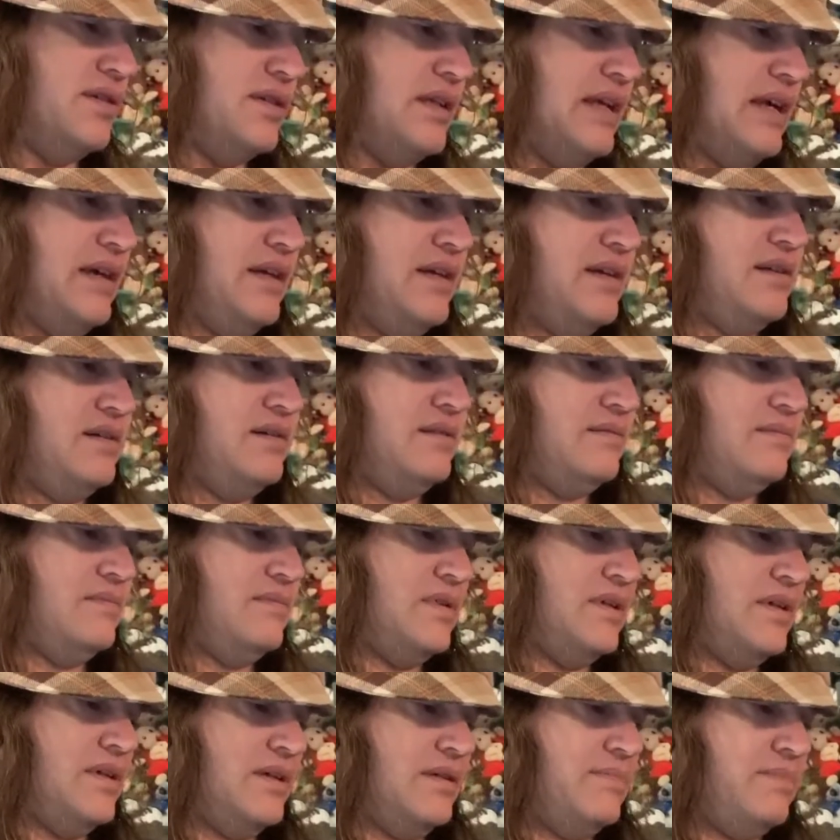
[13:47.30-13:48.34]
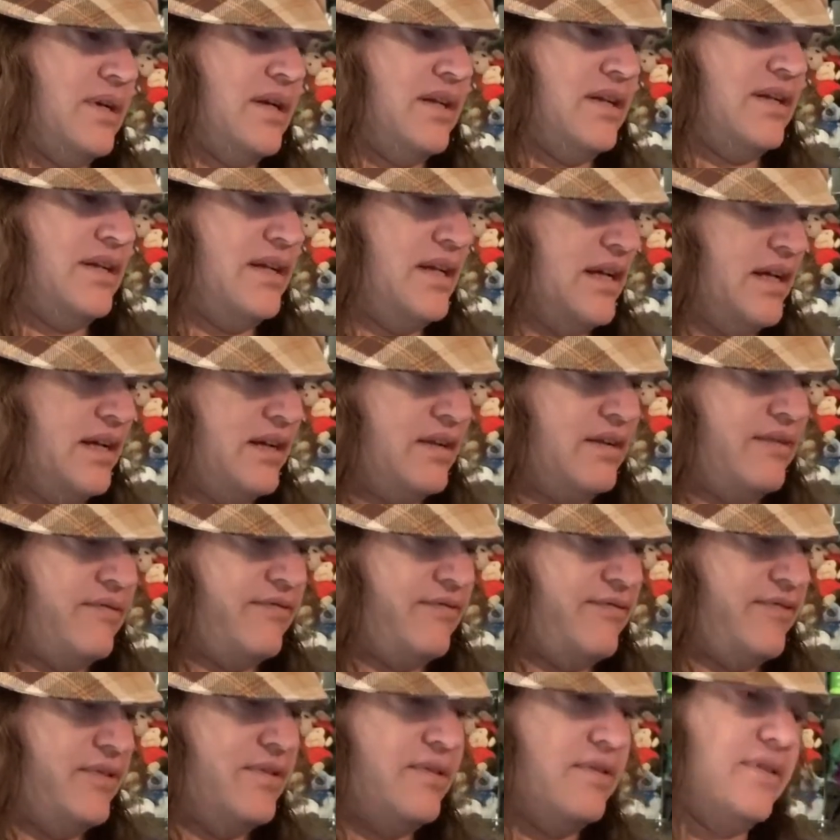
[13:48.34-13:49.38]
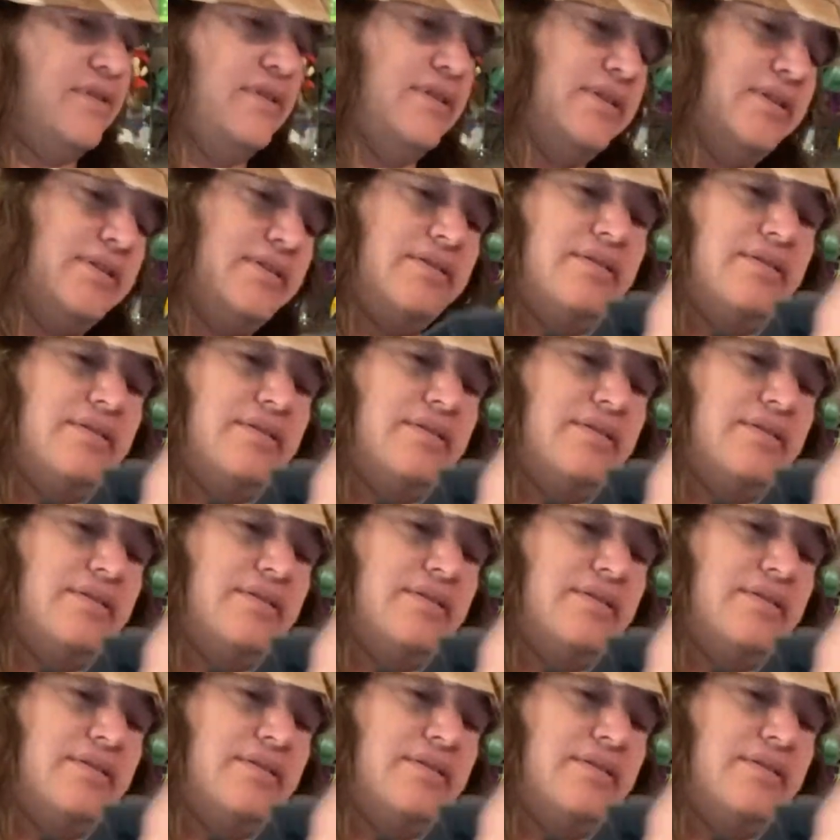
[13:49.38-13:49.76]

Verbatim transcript: item, I paid a dollar for it.